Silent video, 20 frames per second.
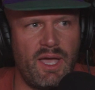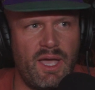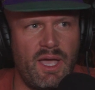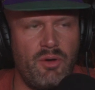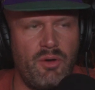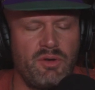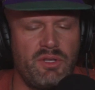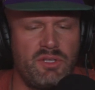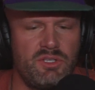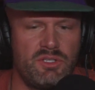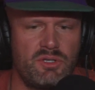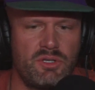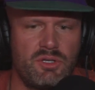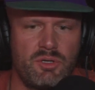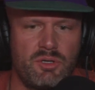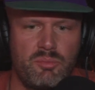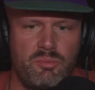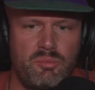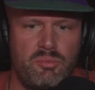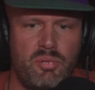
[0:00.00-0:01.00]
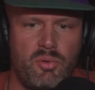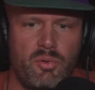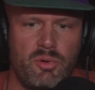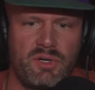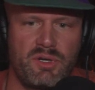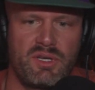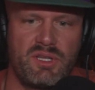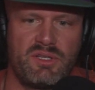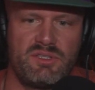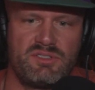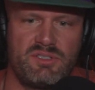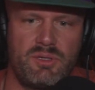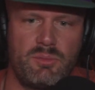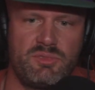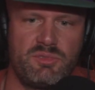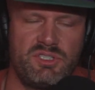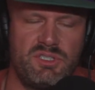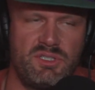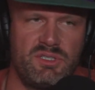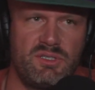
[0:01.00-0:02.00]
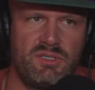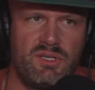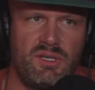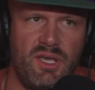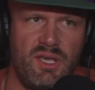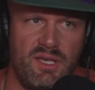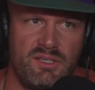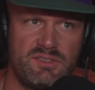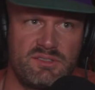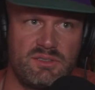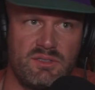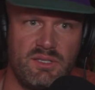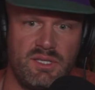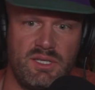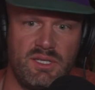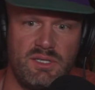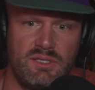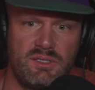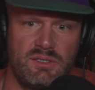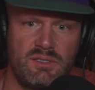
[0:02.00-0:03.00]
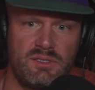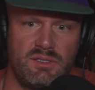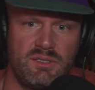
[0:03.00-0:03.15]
How did your porn consumption escalate?